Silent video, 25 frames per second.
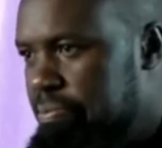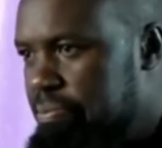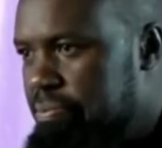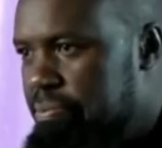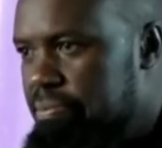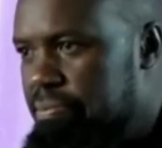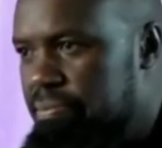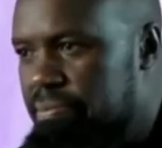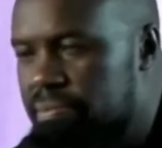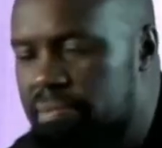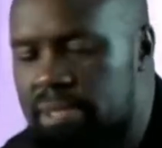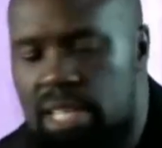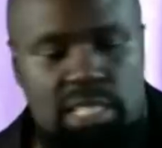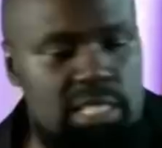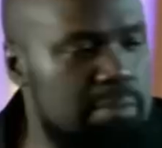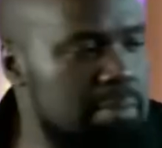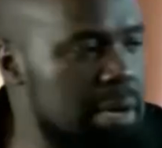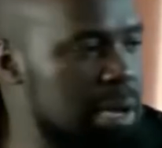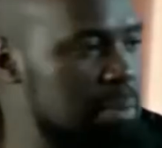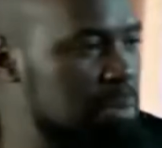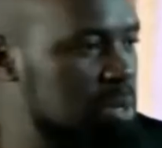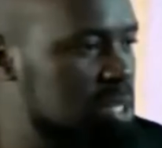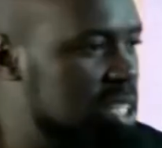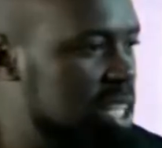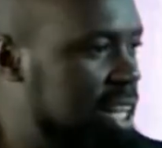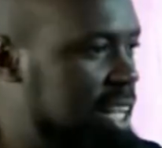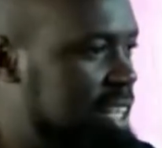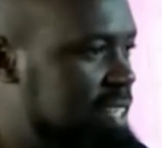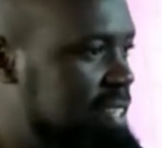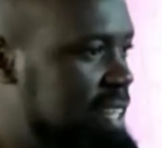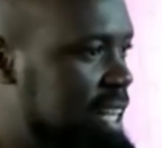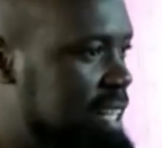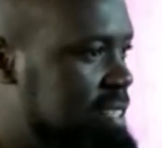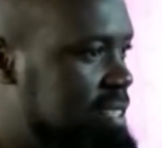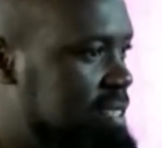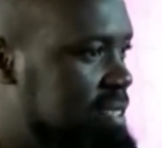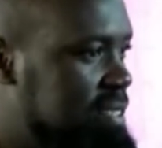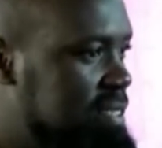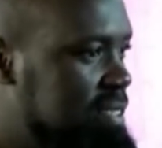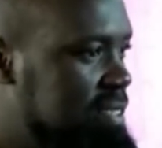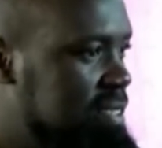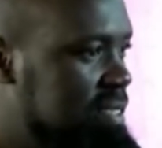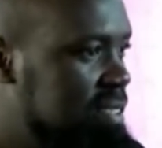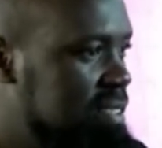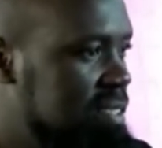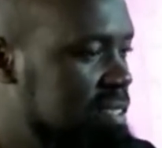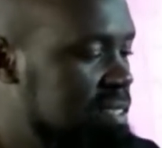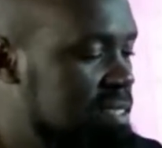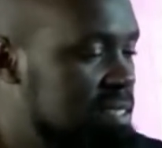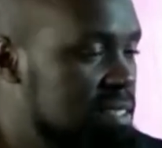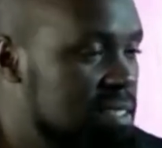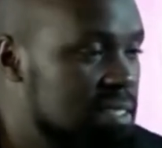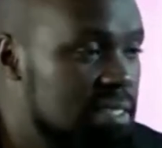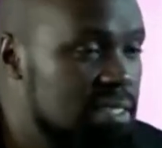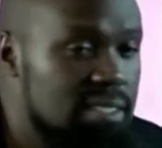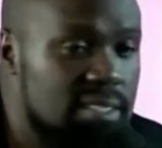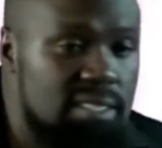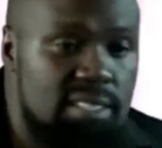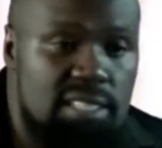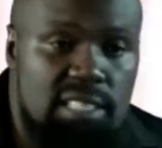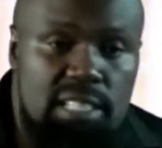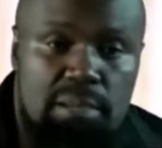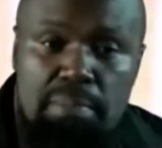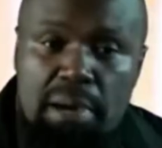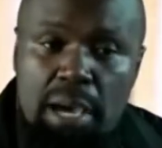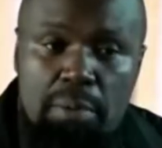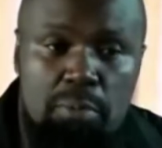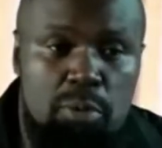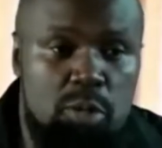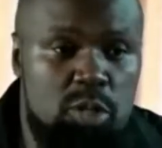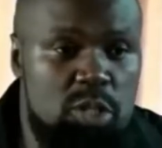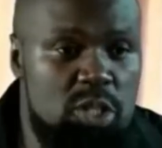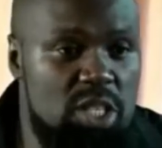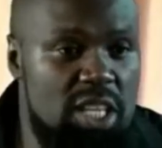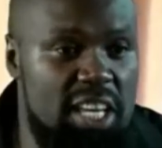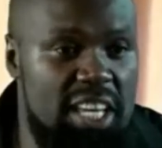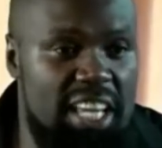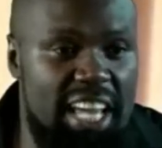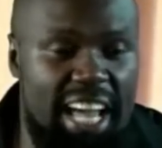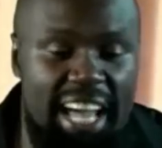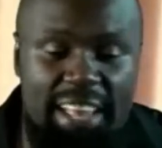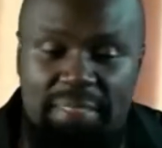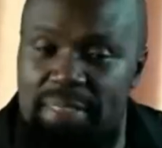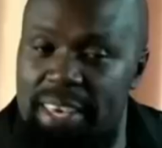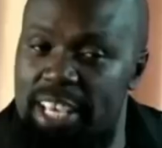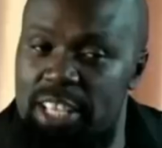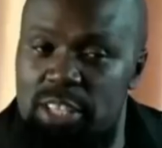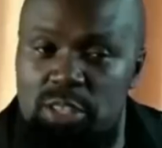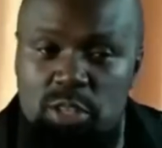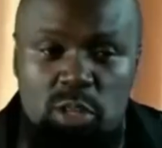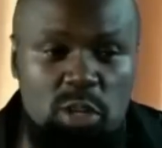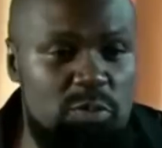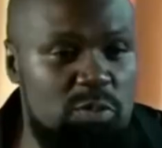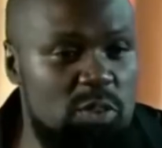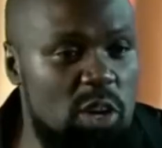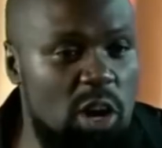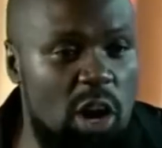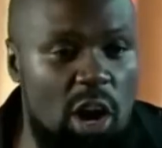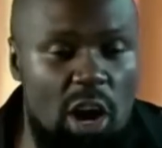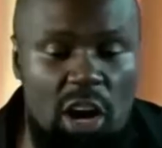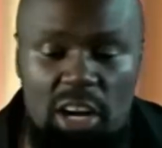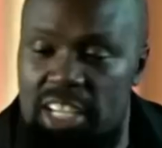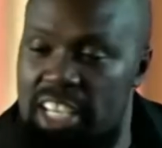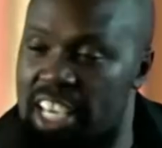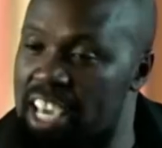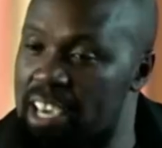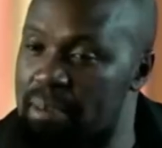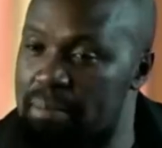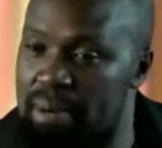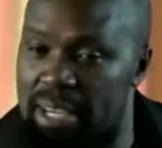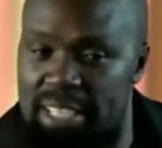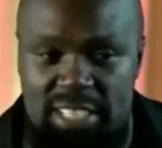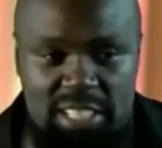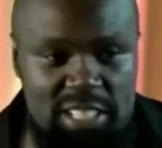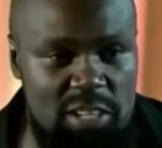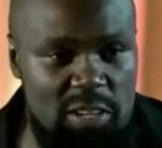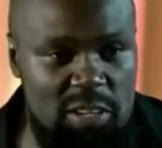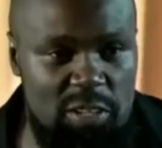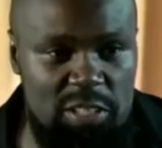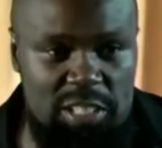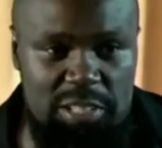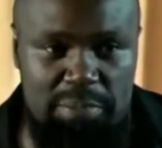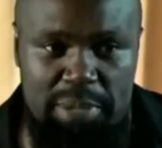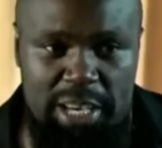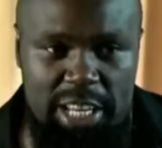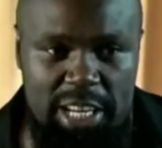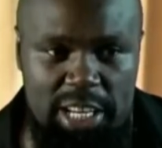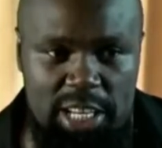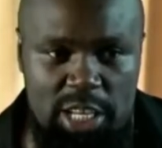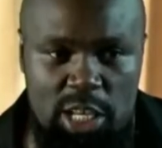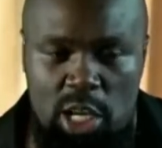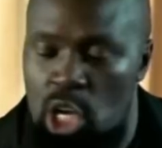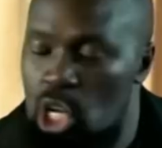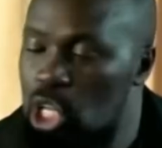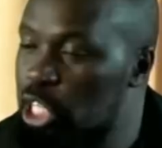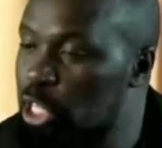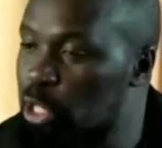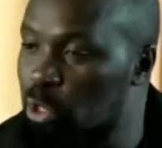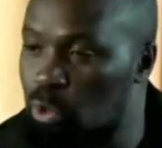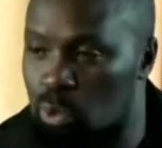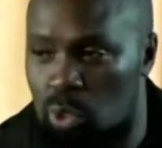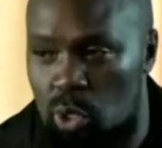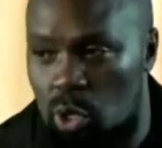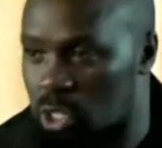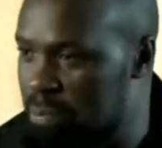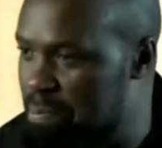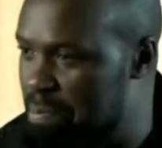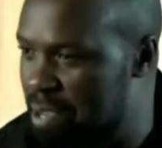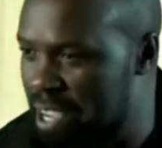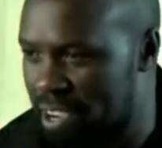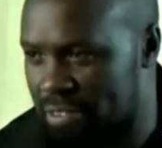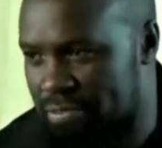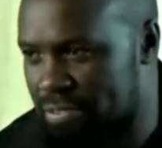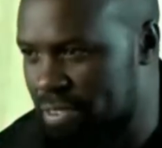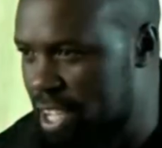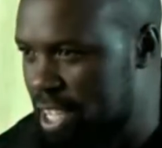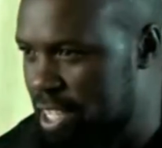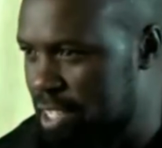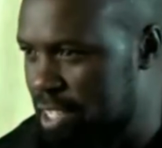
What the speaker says: Does the Bible say like that? The Bible says, and the angel of God came and told Mary, do not be afraid.